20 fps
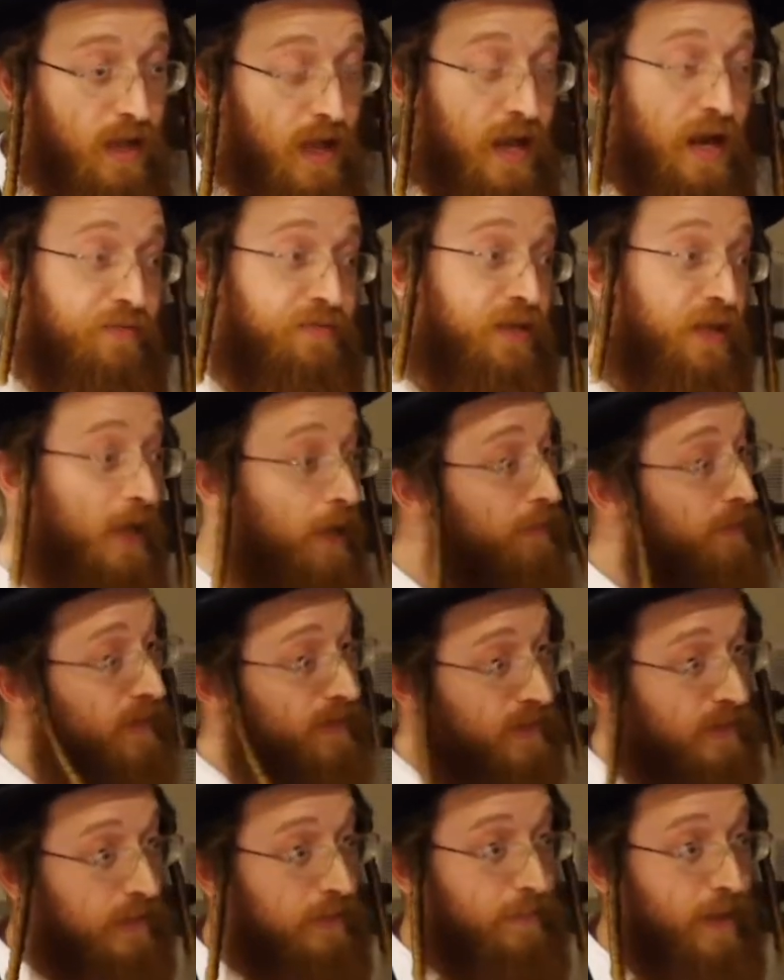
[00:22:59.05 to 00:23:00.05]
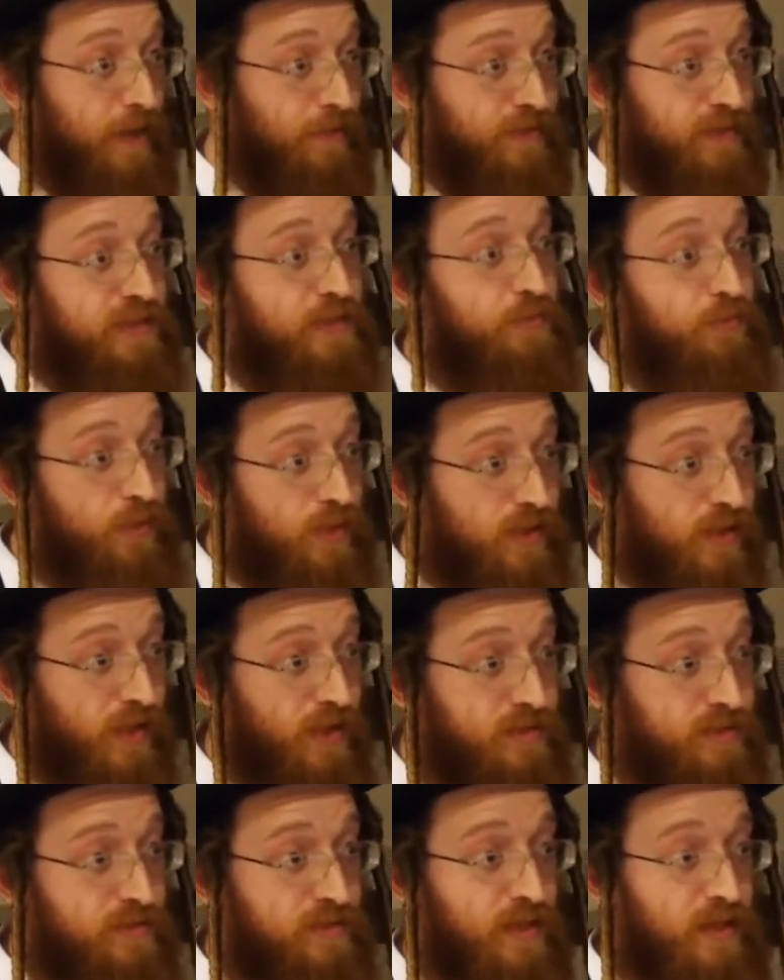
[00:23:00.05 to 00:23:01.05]
And after hearing a little about this, he
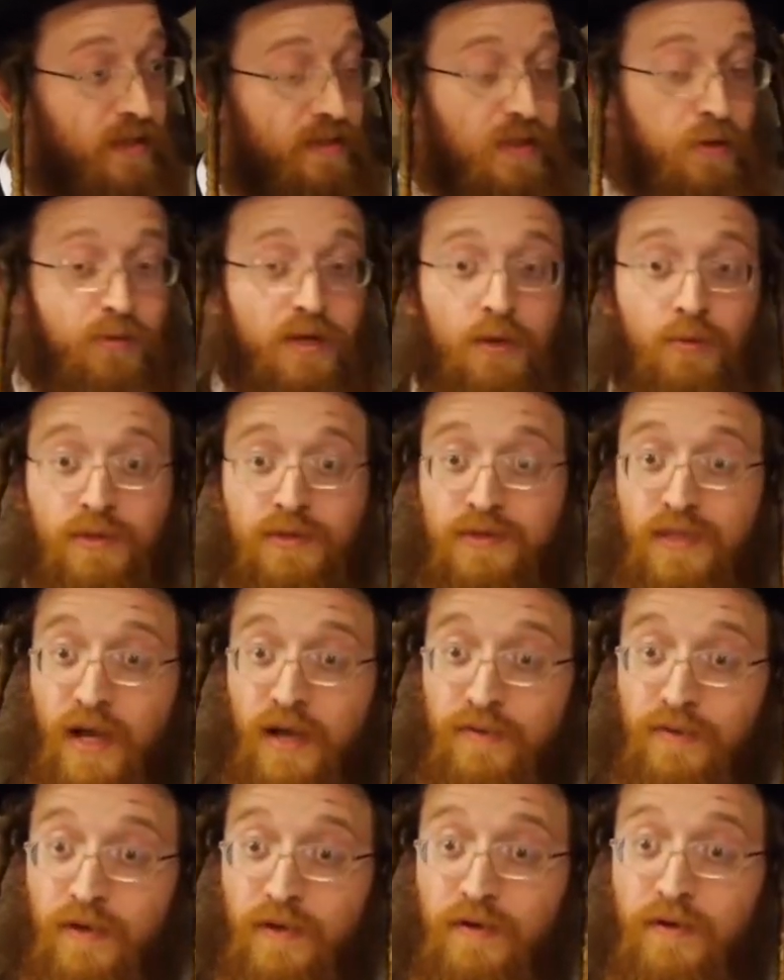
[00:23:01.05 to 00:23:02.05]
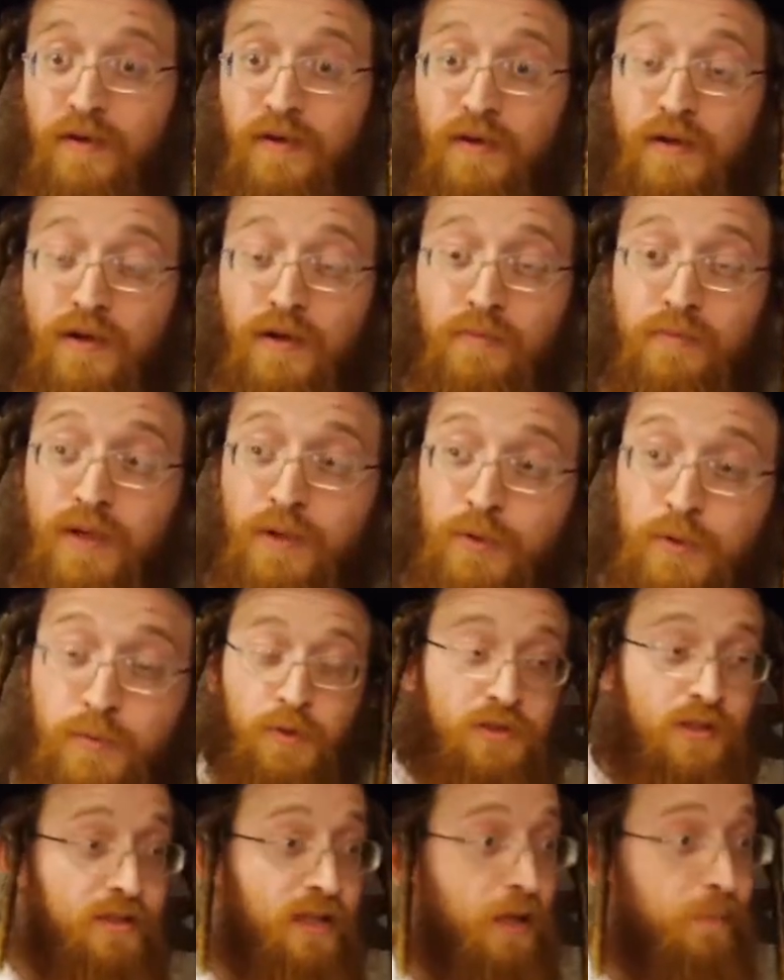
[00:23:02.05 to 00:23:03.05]
realized that when he would stand there and
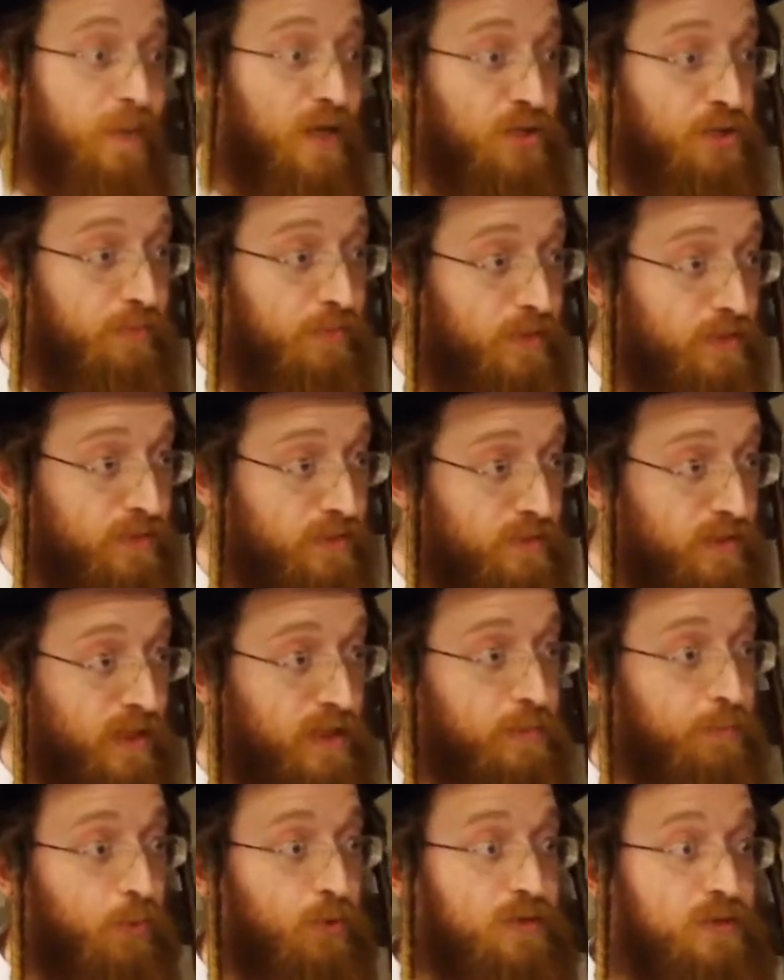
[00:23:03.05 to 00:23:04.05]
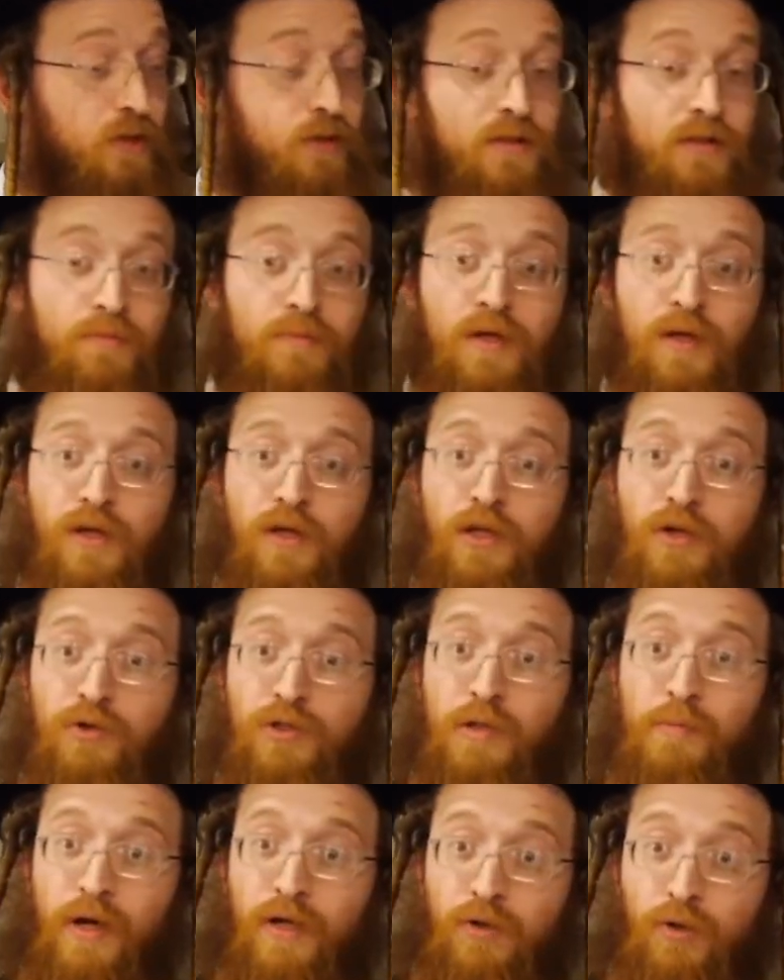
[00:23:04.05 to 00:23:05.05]
supposed to take measurements, and his boss told him,
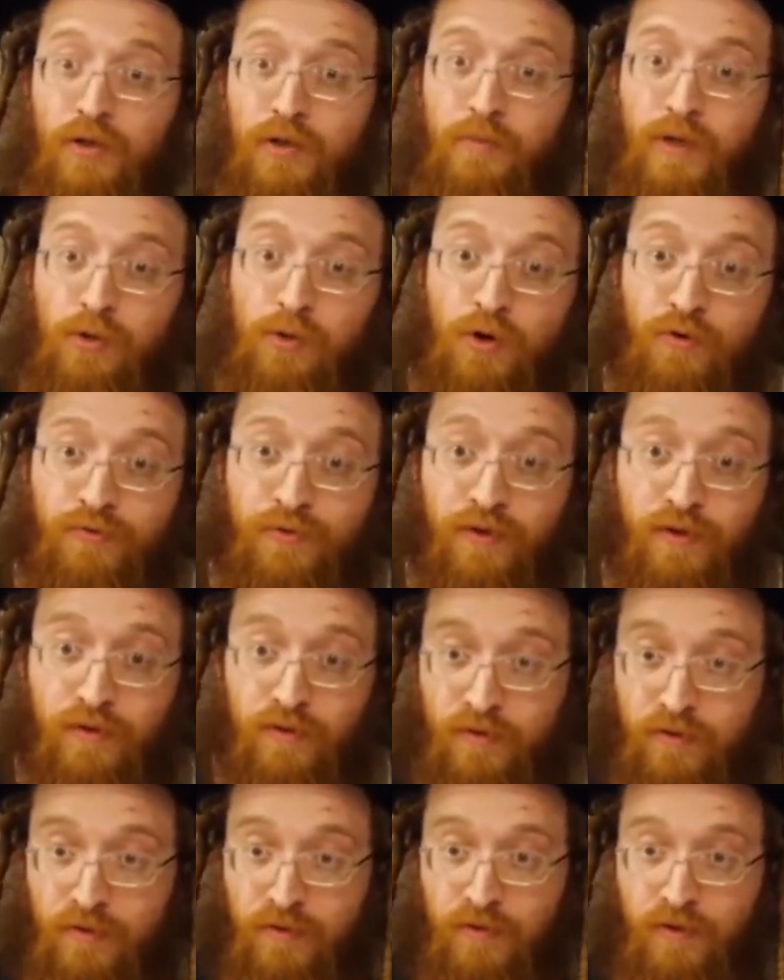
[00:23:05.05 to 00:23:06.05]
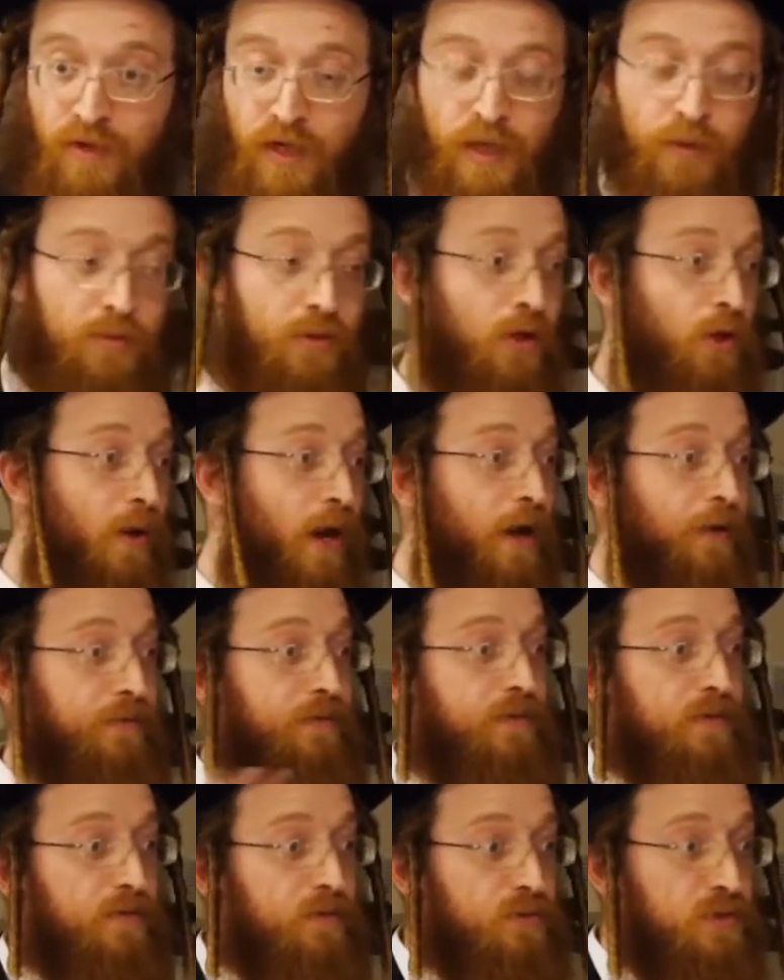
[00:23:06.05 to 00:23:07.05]
do you mind holding my coffee? And he would go
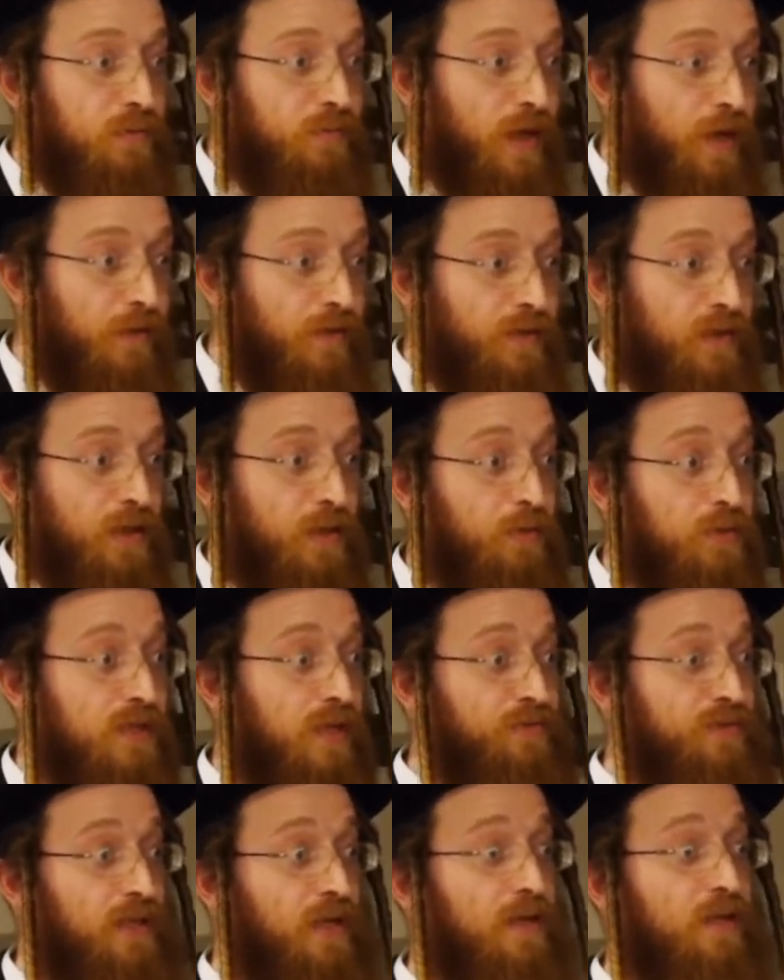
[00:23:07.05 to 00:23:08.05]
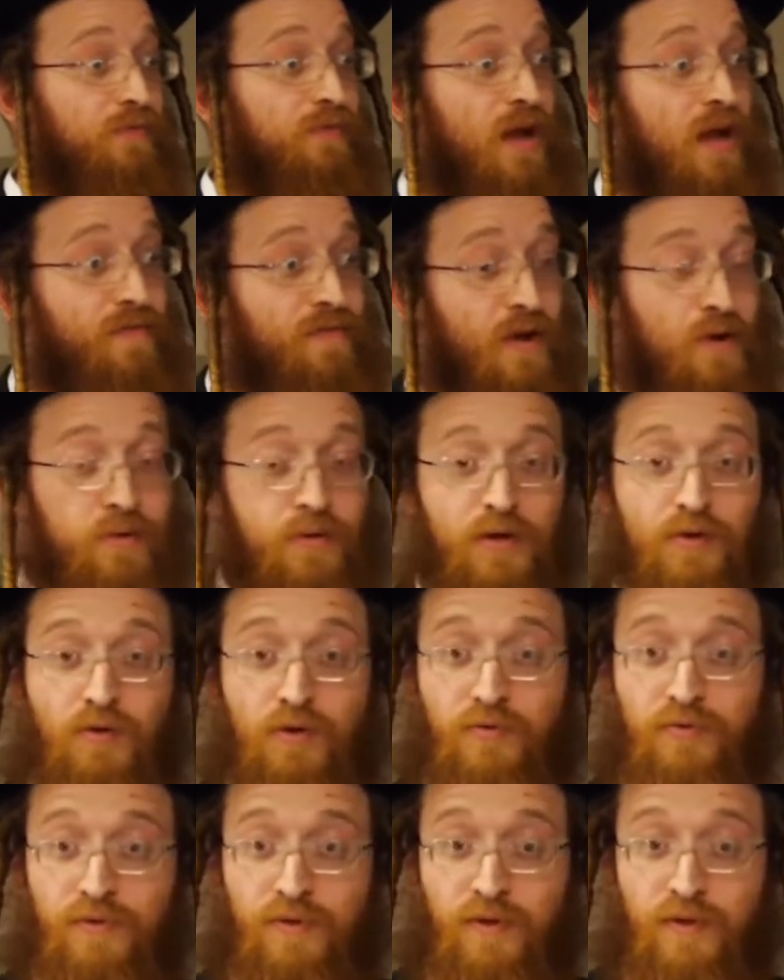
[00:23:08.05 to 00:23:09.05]
out and do some errand, and he was left standing there for a half hour with a
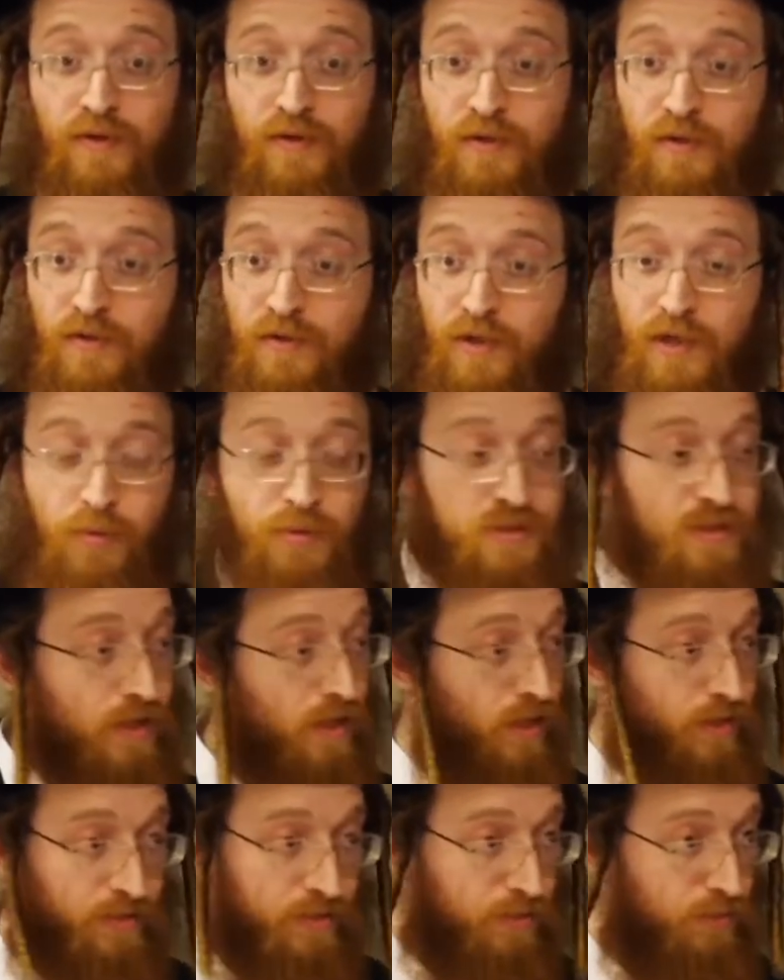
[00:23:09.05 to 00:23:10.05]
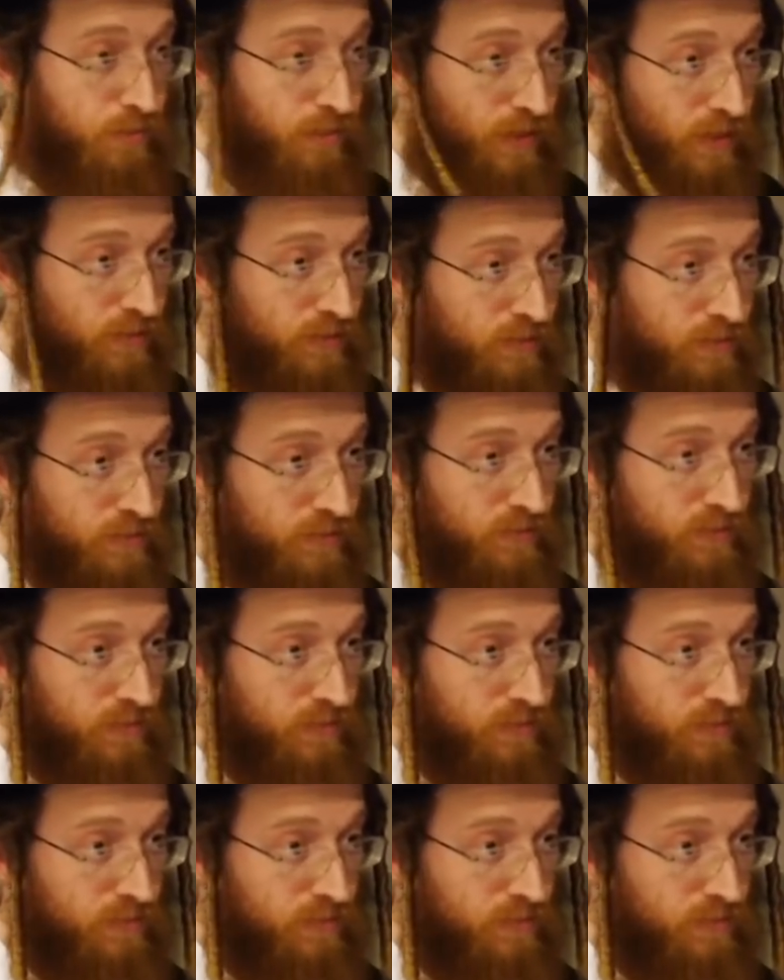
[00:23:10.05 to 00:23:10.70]
coffee. He wasn't hired to do that.